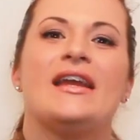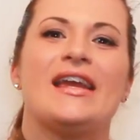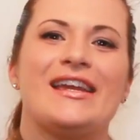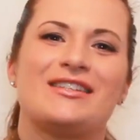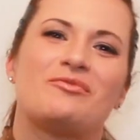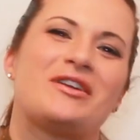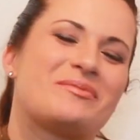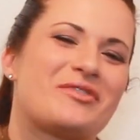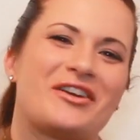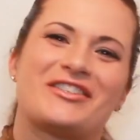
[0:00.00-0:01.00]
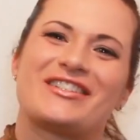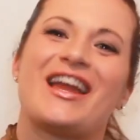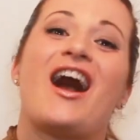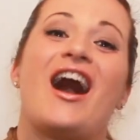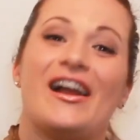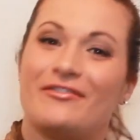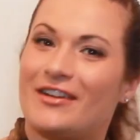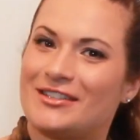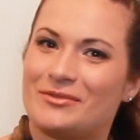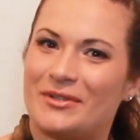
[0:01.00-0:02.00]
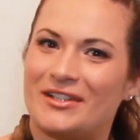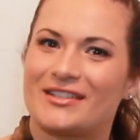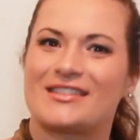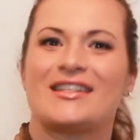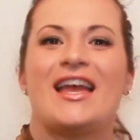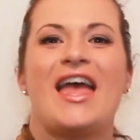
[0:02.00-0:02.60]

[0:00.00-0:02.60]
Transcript: Here's one approach I found works,